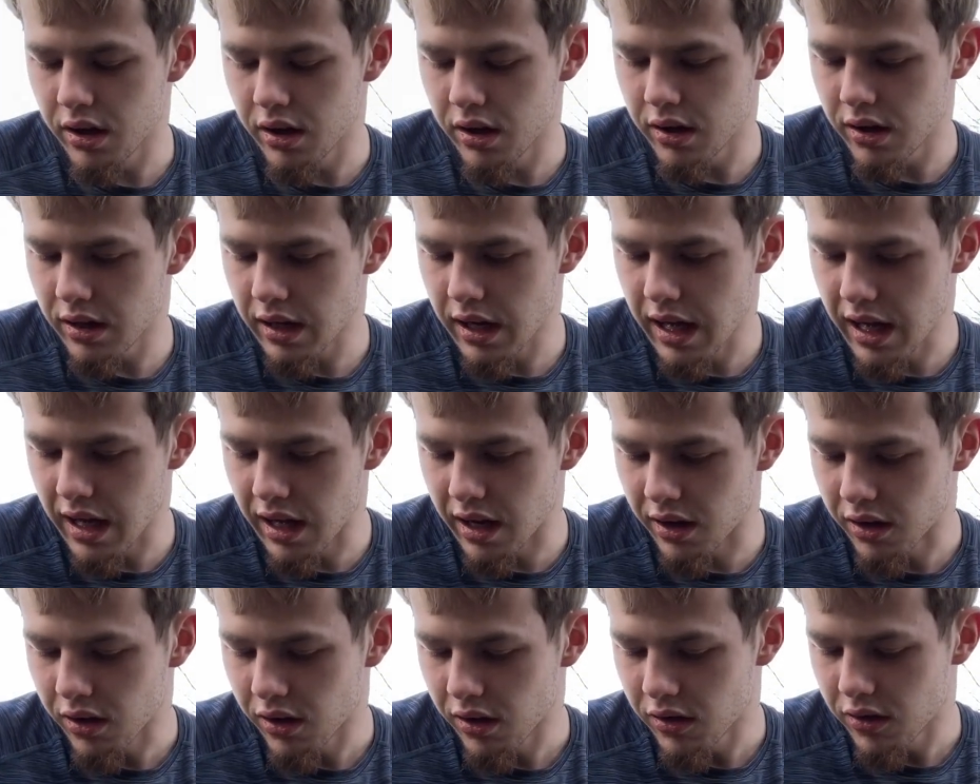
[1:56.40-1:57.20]

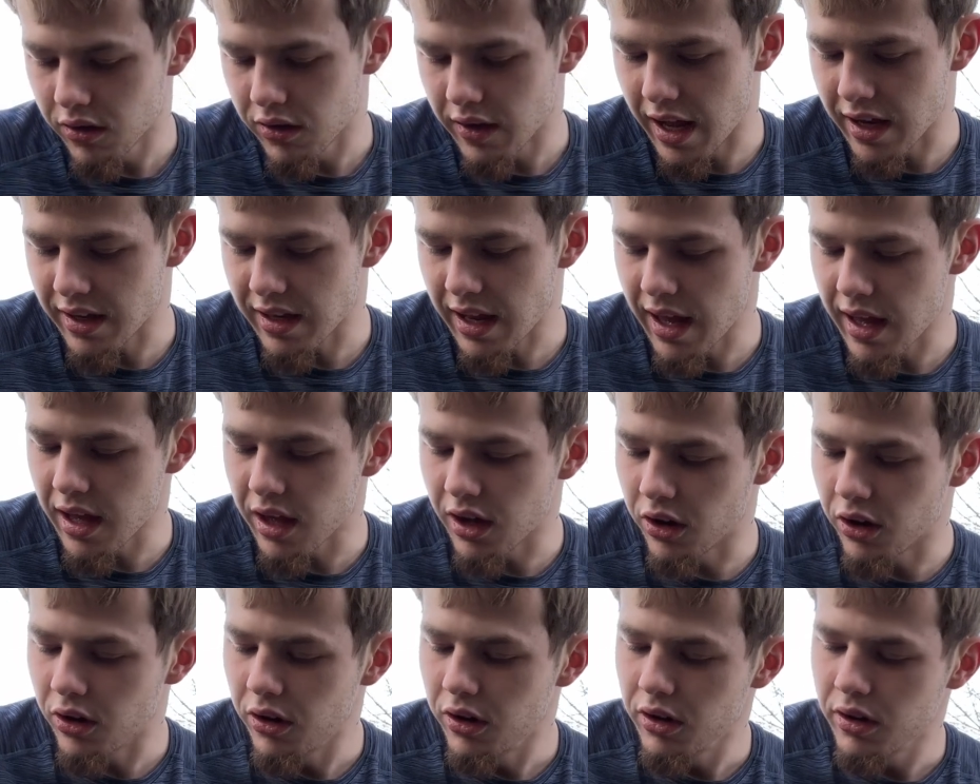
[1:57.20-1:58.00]
And that
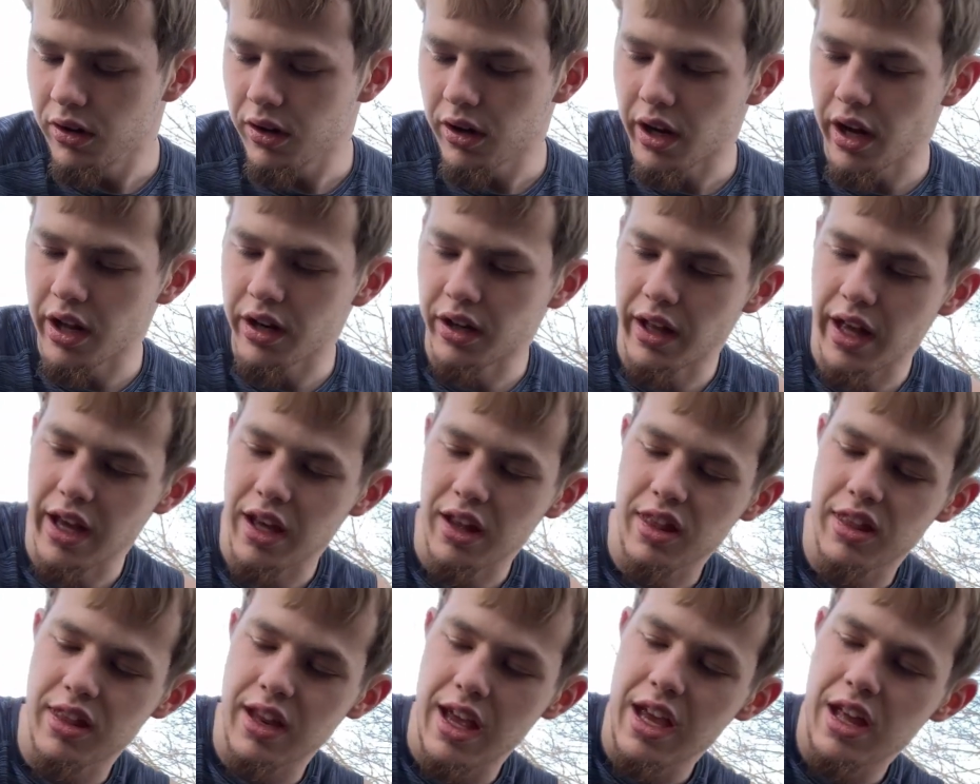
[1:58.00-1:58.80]
tail, unlike
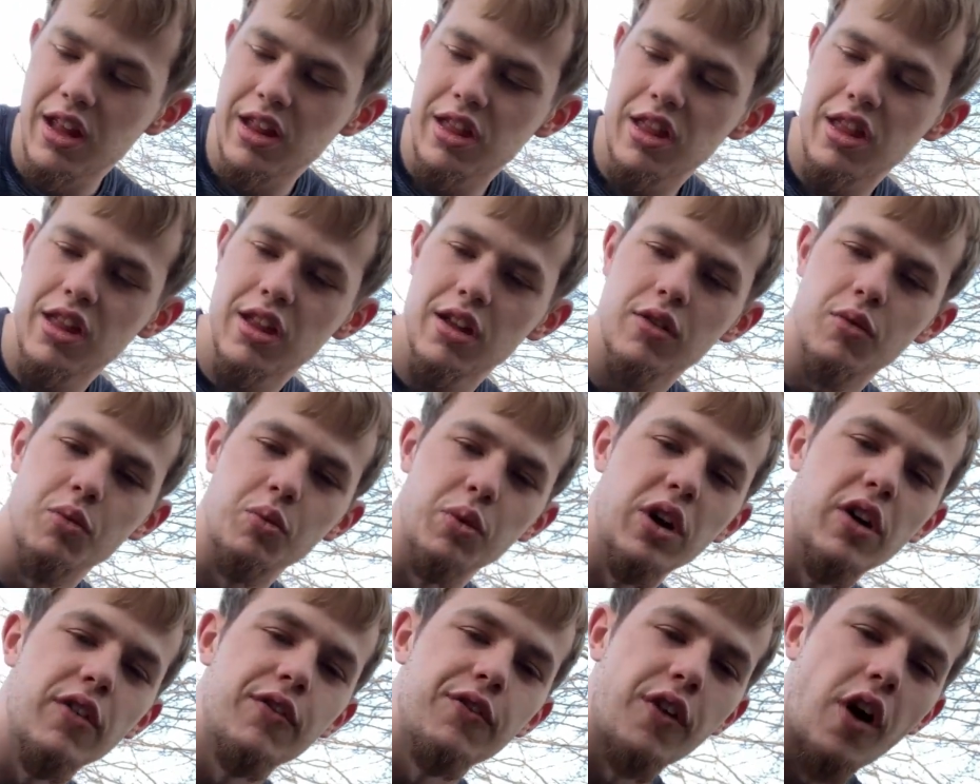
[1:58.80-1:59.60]
snakes,
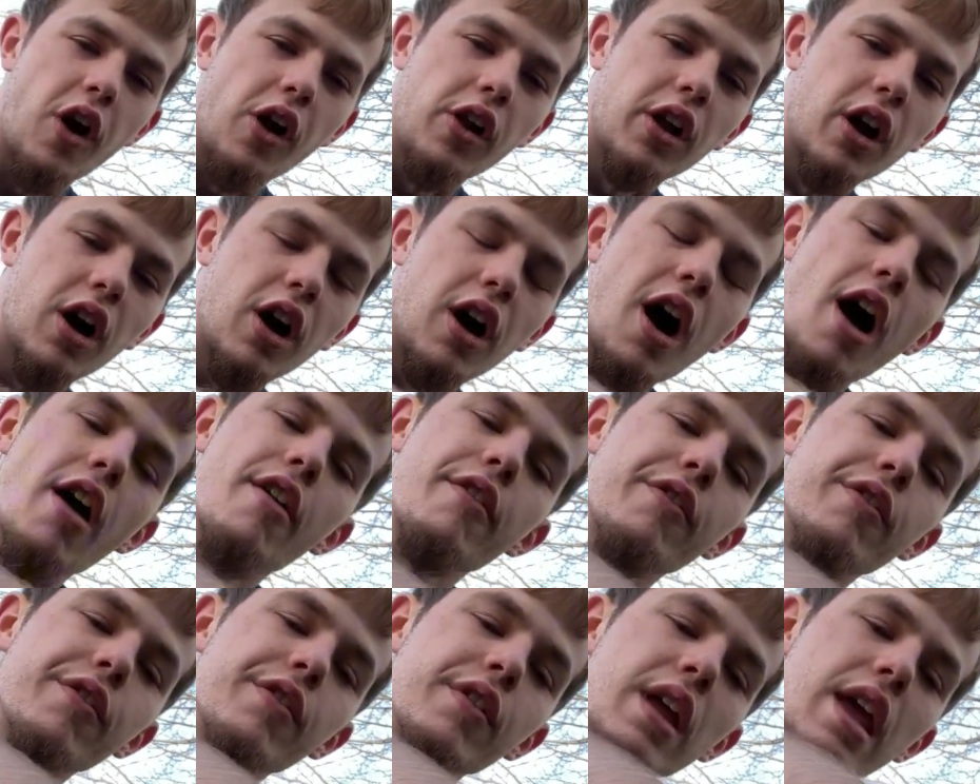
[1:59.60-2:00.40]
will fall off
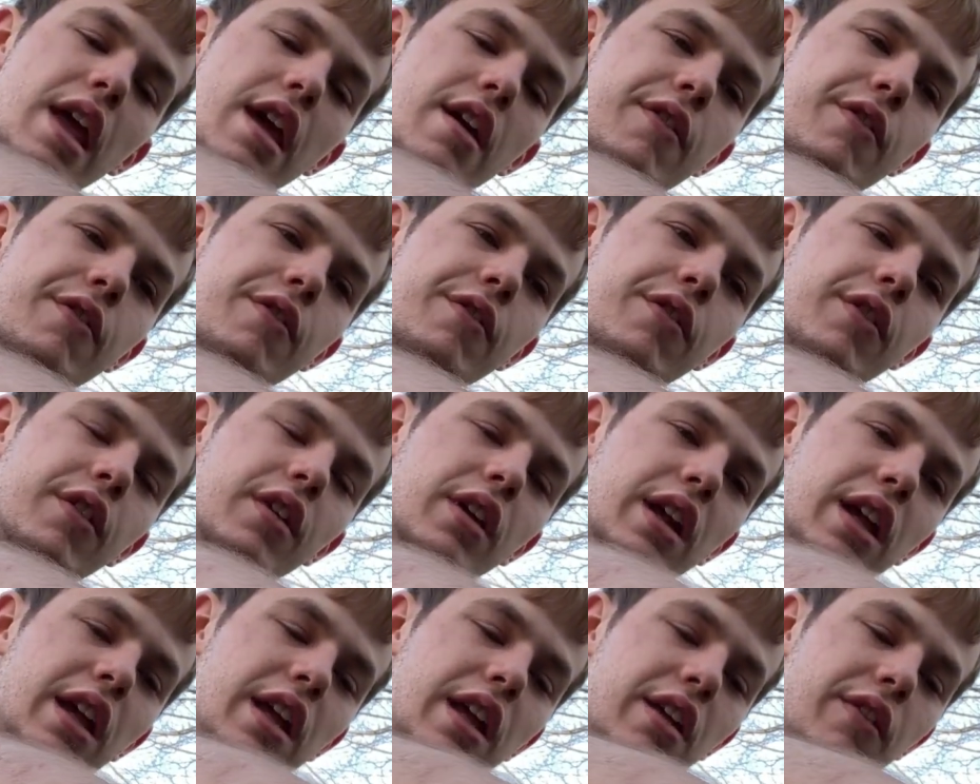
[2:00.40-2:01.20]
if
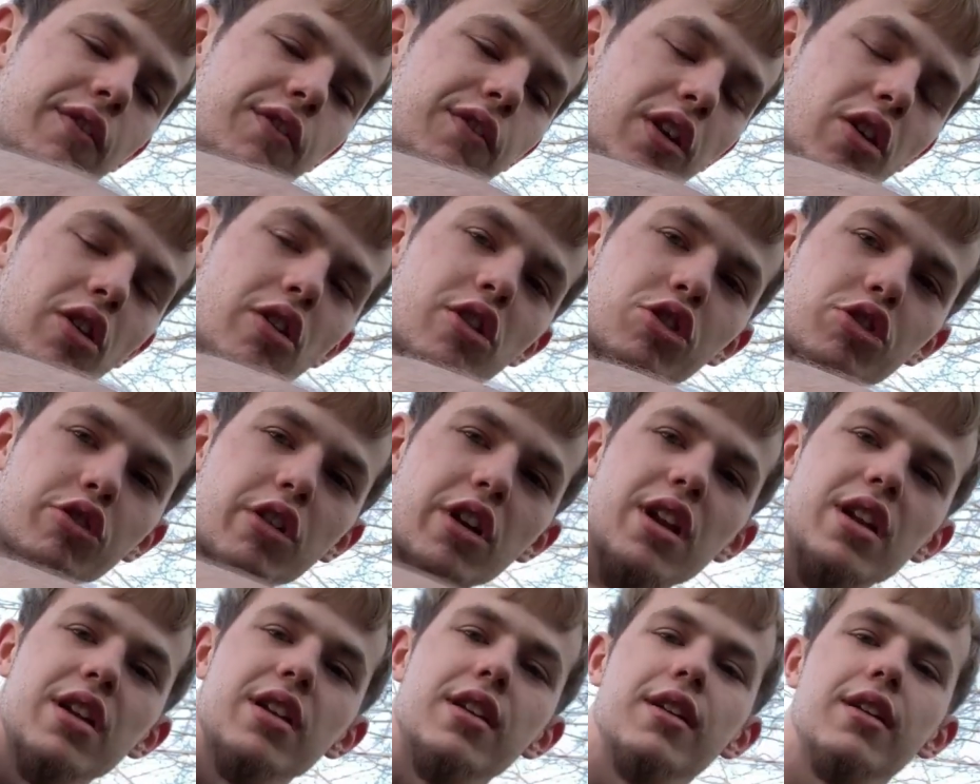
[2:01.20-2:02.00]
he feels
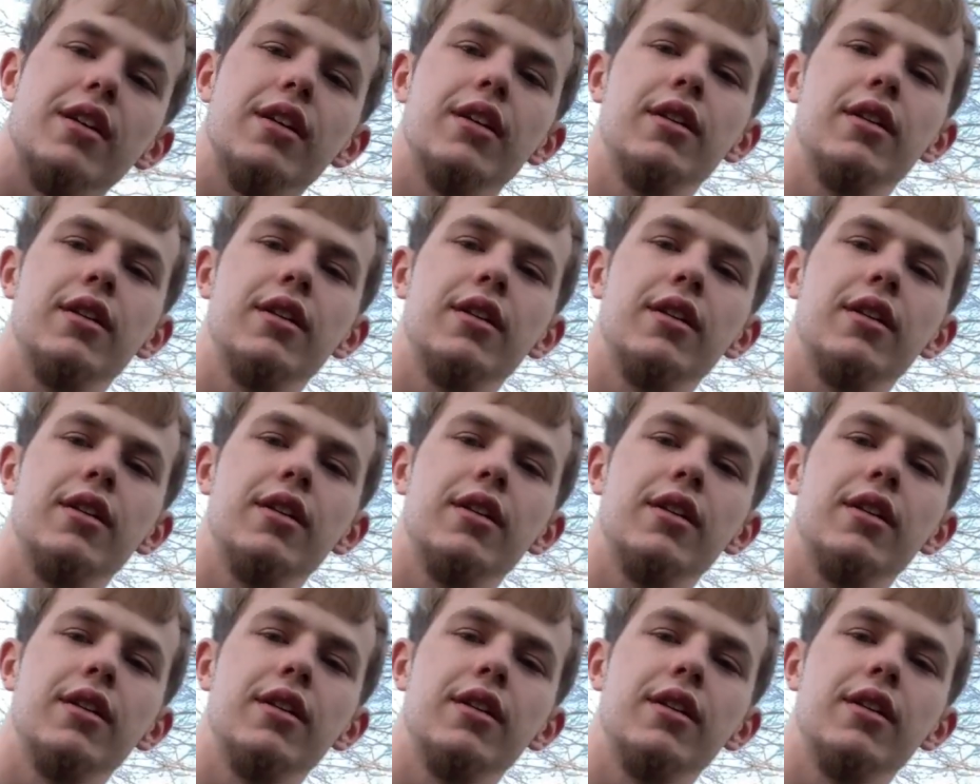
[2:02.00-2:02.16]
threatened